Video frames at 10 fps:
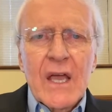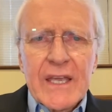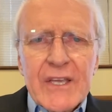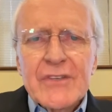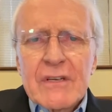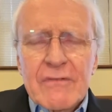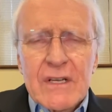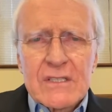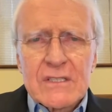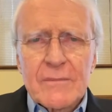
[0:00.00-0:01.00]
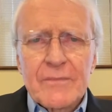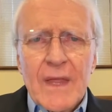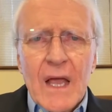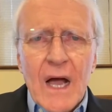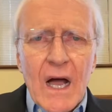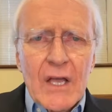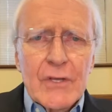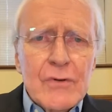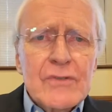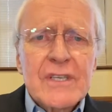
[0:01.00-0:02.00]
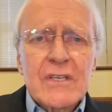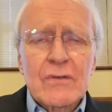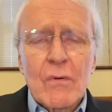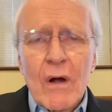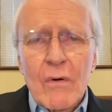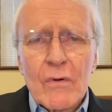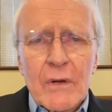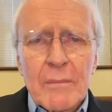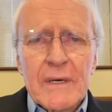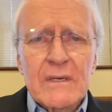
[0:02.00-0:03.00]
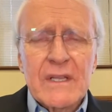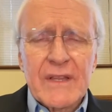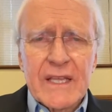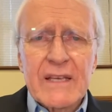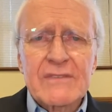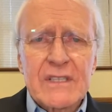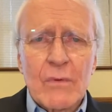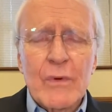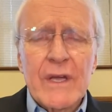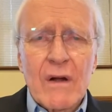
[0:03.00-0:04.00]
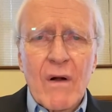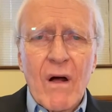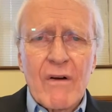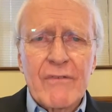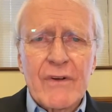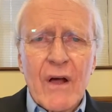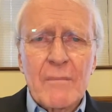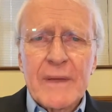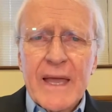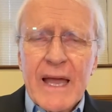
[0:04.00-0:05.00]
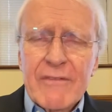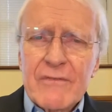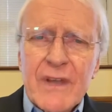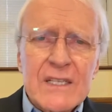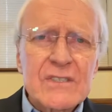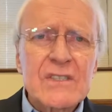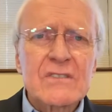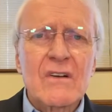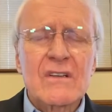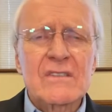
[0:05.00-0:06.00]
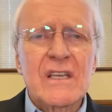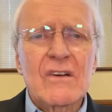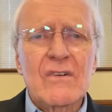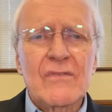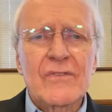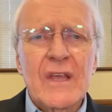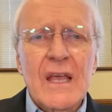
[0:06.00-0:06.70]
Each of us using to our own ability the gifts that we are offered on behalf of not just ourselves,